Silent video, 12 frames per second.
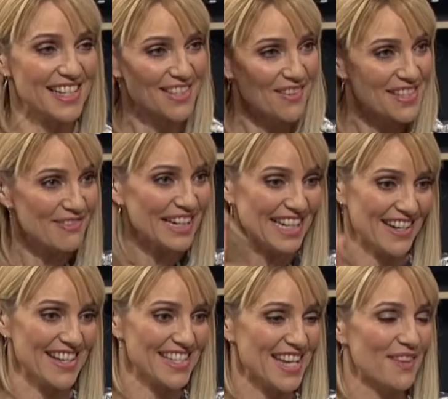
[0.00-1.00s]
So it's really
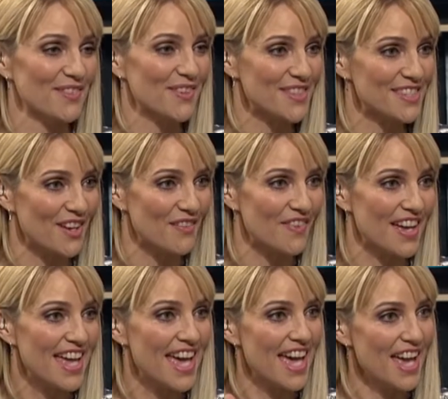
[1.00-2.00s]
nice to have you on the sofa
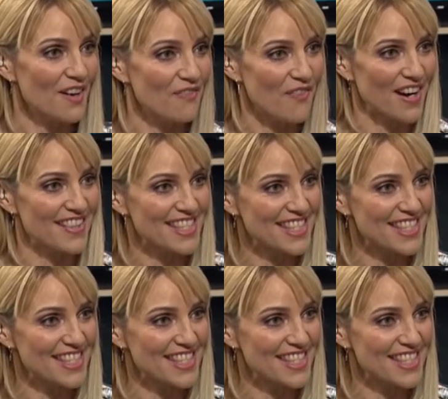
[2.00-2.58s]
in front of the